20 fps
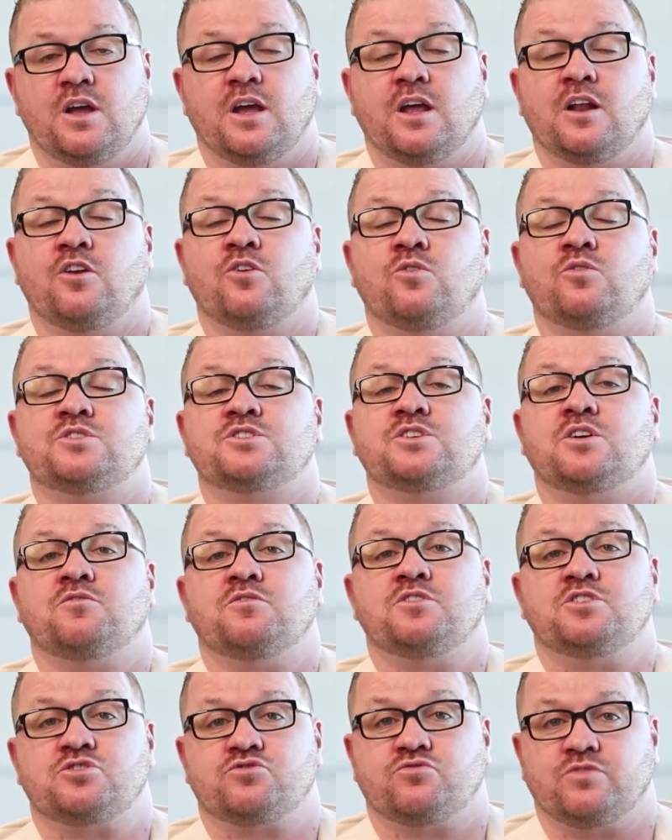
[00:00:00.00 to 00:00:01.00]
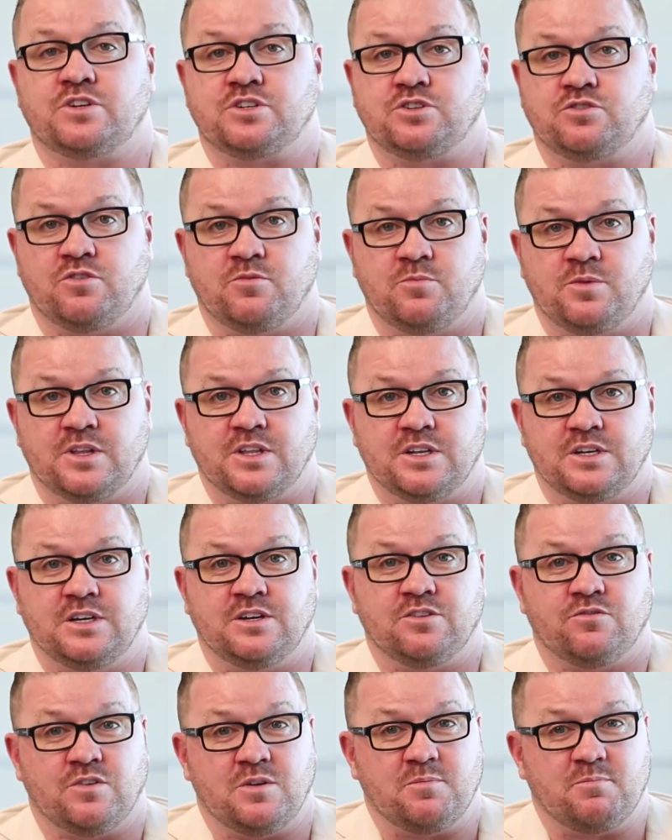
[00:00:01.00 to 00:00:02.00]
It'll also restrict your ability
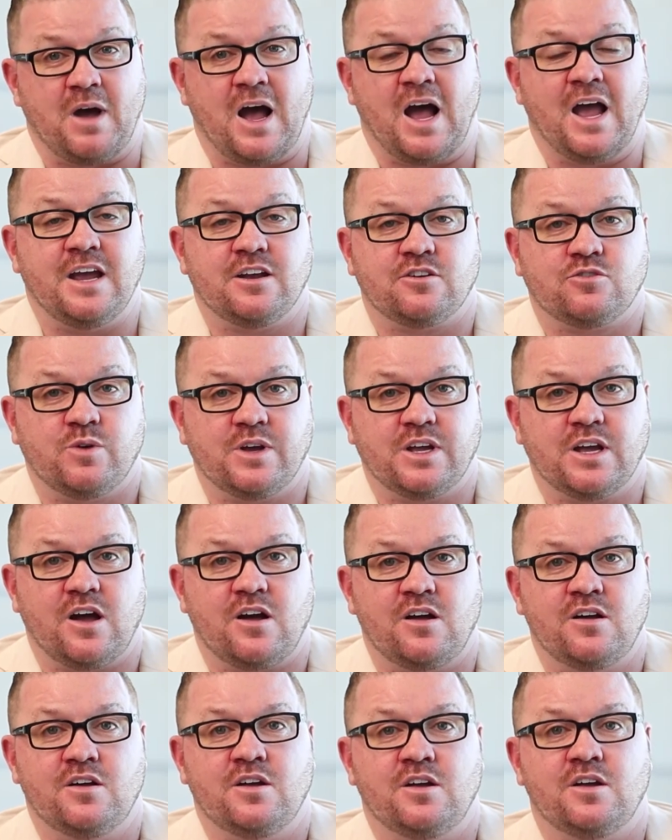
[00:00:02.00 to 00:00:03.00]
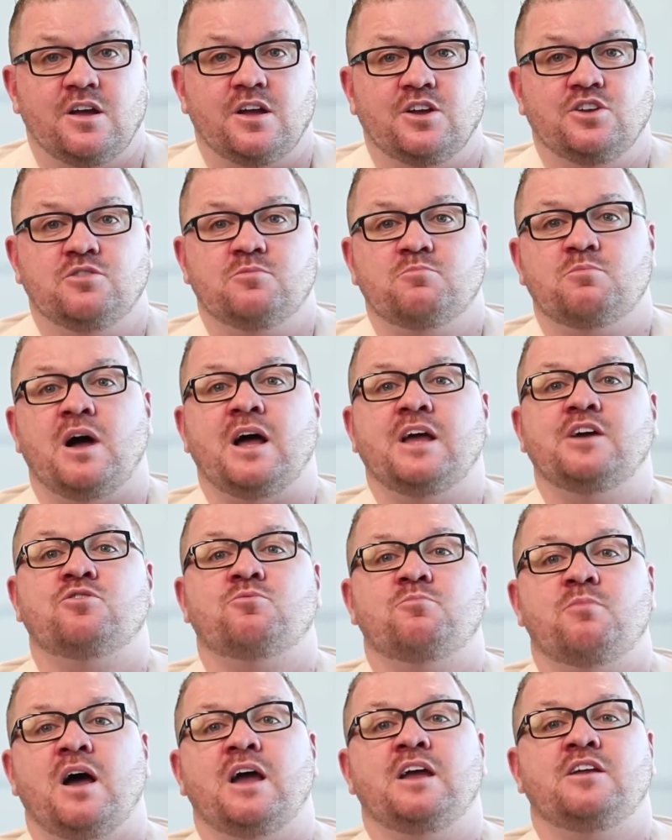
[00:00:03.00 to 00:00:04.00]
to repay it quicker, and you may
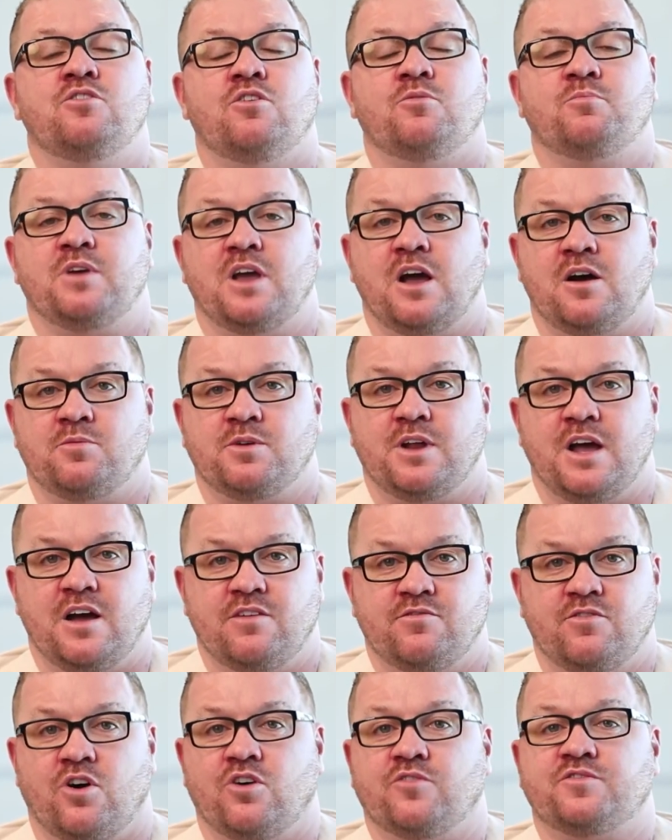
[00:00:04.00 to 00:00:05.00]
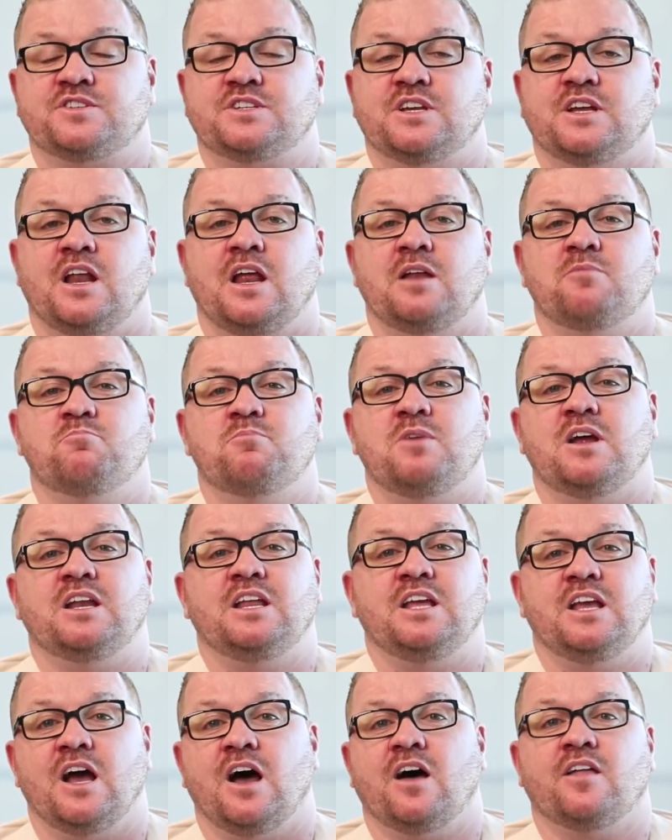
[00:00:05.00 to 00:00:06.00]
or may not be able to have offset and
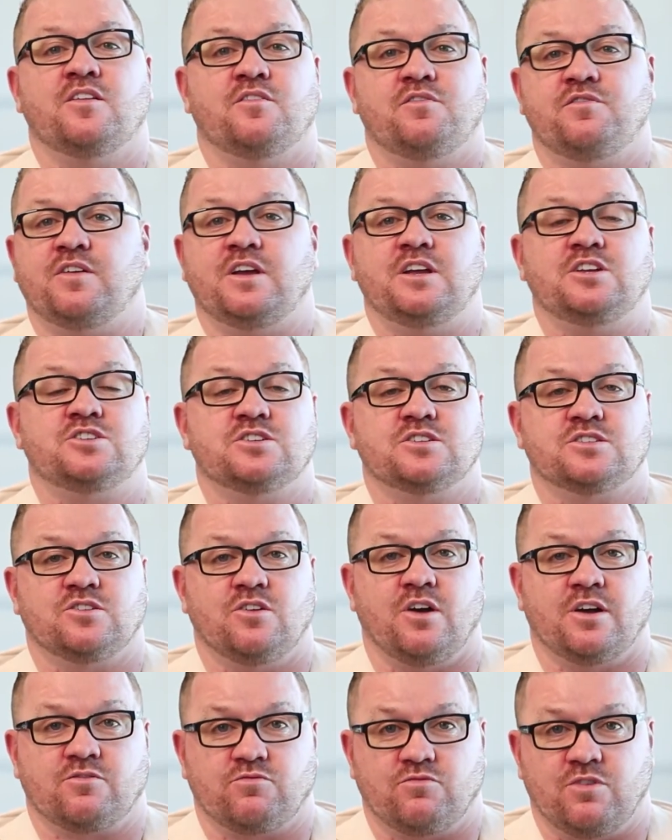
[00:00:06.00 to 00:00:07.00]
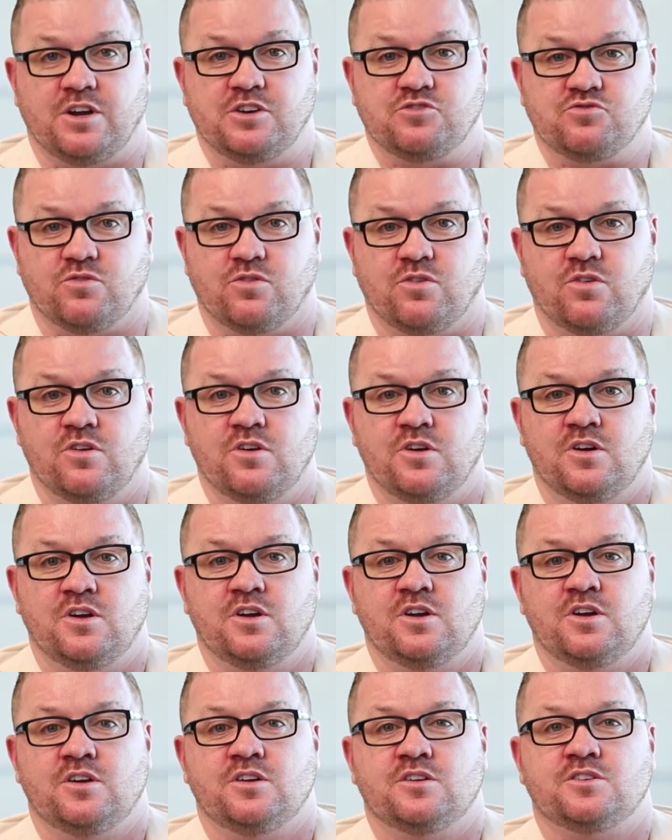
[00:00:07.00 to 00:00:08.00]
many other features like redraw.
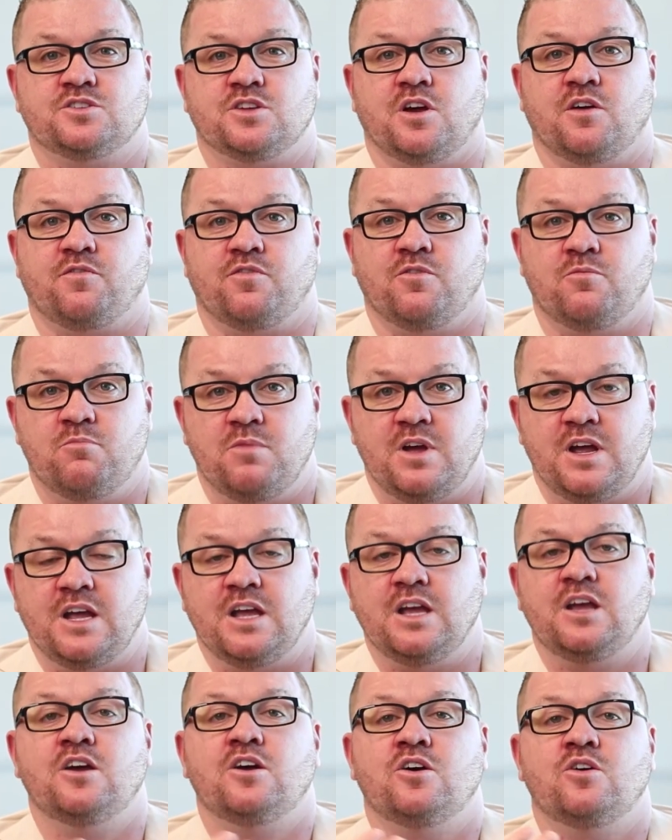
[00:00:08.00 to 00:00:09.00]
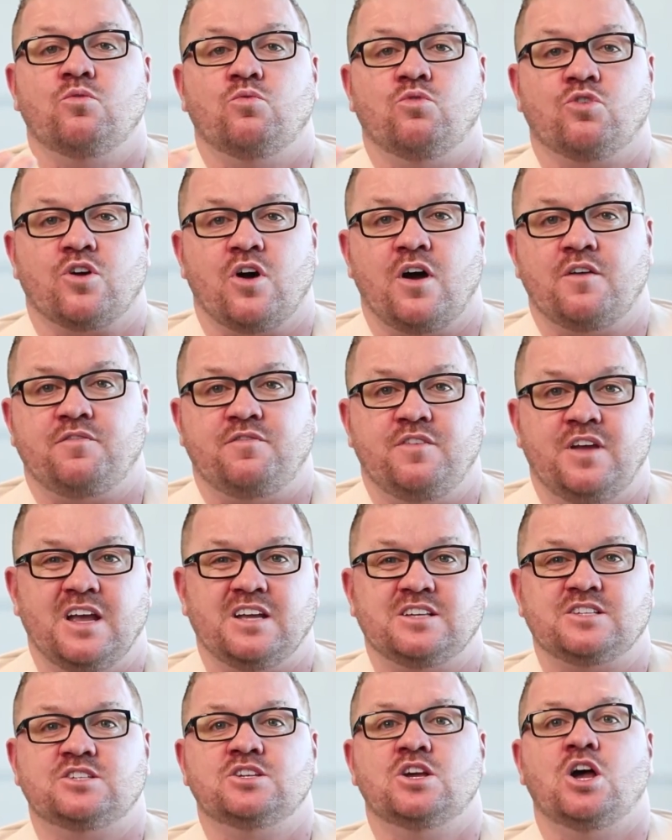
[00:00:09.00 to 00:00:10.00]
So from me, would I
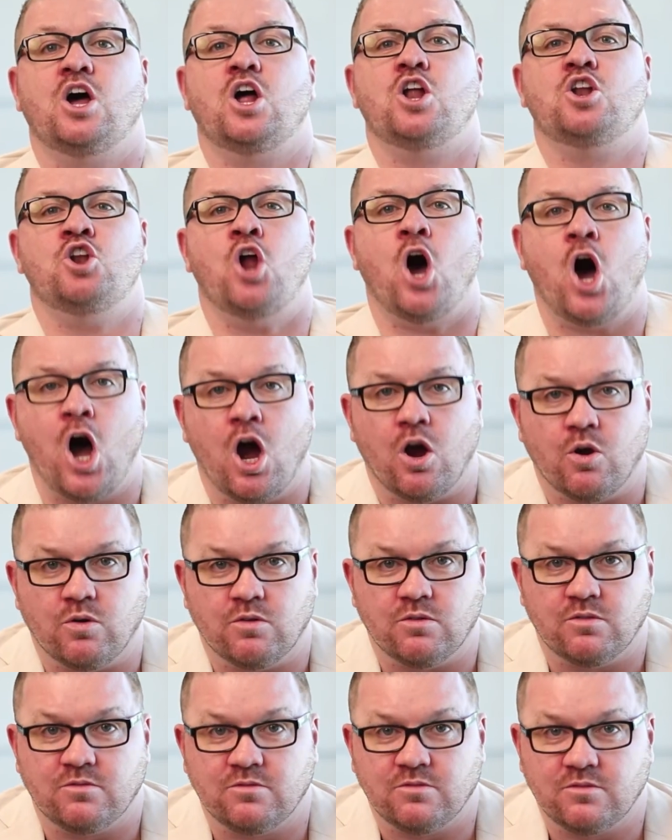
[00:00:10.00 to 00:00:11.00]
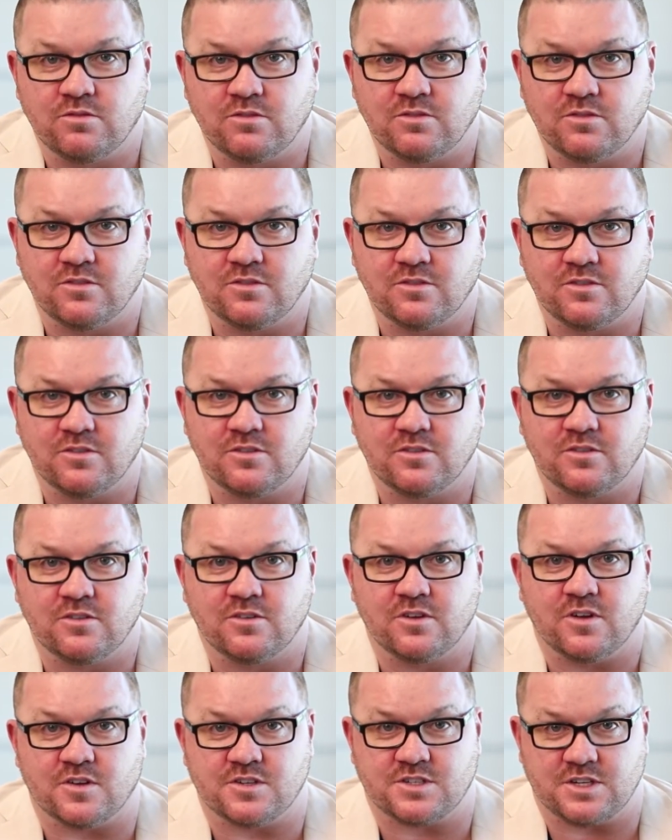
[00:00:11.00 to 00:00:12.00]
fix? No.
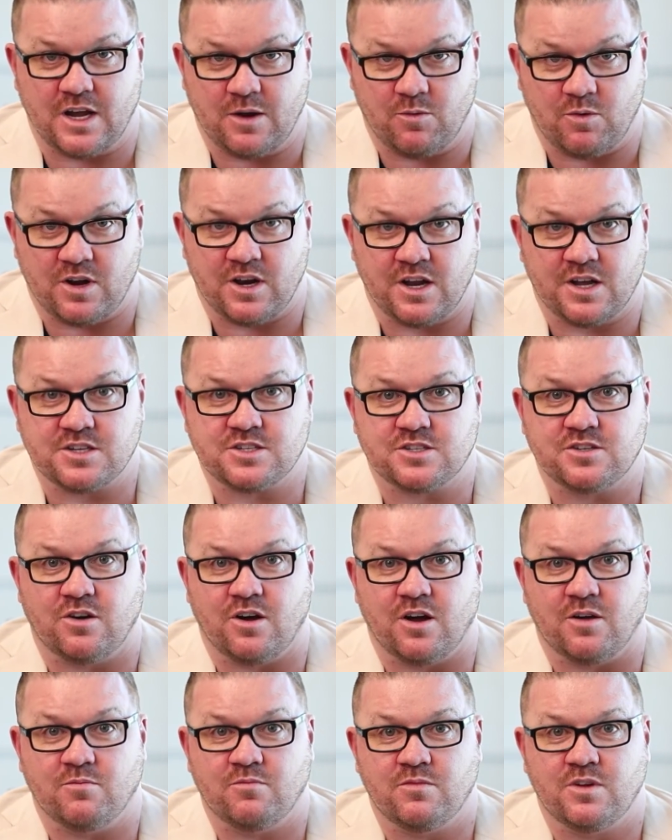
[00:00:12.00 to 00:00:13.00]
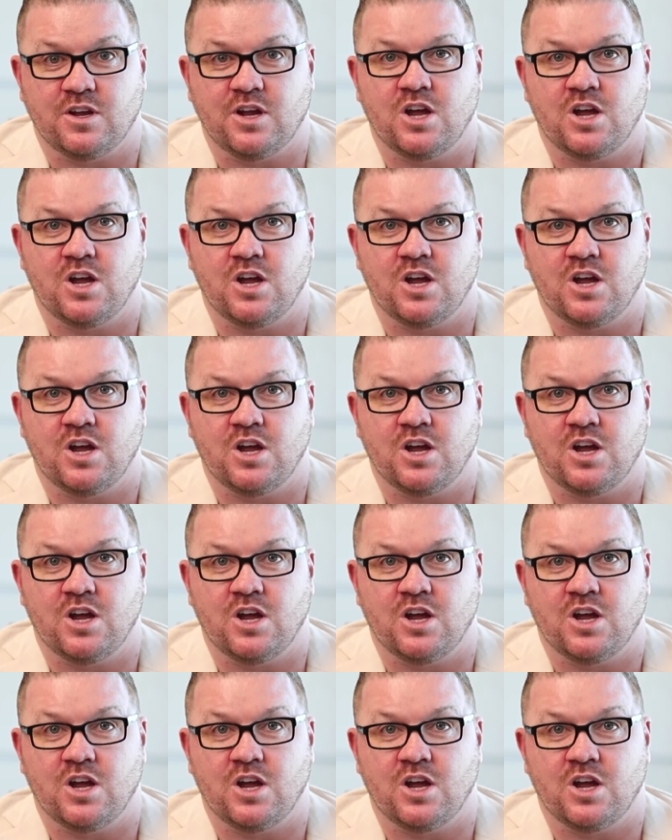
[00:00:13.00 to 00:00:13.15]
I'll say it one last time.